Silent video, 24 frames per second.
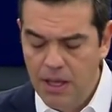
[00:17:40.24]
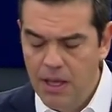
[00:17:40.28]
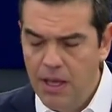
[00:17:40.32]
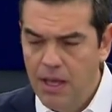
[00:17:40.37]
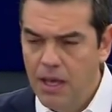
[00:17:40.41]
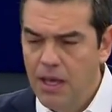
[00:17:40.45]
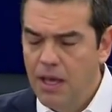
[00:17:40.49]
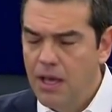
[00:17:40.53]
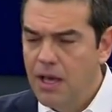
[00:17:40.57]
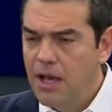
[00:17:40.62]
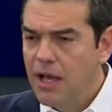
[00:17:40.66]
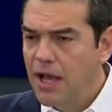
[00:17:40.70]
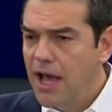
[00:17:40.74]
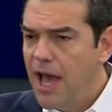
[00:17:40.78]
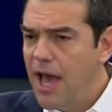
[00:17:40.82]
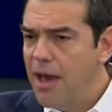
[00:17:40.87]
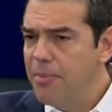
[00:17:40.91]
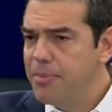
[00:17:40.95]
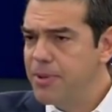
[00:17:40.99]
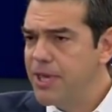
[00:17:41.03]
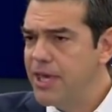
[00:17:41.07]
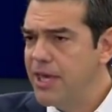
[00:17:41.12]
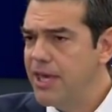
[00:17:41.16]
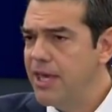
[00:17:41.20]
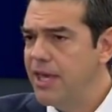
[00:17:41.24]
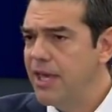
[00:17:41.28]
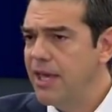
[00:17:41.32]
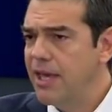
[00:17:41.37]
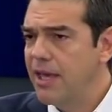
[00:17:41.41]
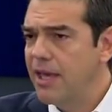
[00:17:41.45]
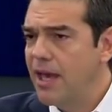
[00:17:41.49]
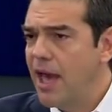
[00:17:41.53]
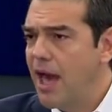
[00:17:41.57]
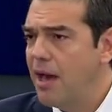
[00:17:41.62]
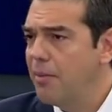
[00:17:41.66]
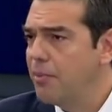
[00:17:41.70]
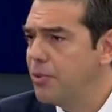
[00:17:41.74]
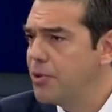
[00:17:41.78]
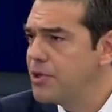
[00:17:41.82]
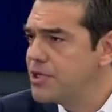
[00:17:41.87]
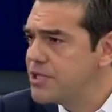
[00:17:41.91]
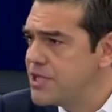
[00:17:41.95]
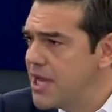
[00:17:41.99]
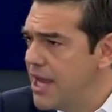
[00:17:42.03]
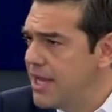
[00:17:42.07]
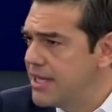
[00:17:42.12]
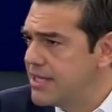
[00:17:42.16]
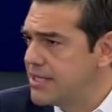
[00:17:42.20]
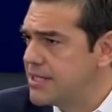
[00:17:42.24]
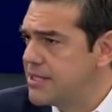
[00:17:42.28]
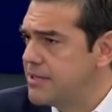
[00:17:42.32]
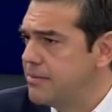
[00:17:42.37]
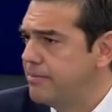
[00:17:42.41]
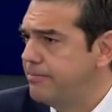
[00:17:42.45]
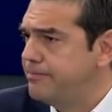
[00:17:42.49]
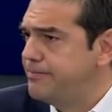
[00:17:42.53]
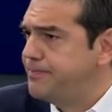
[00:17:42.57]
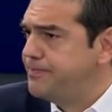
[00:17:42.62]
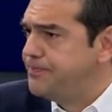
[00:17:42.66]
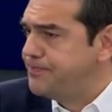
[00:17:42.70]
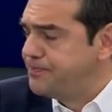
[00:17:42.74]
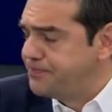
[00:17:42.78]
and this could lead to European decomposition.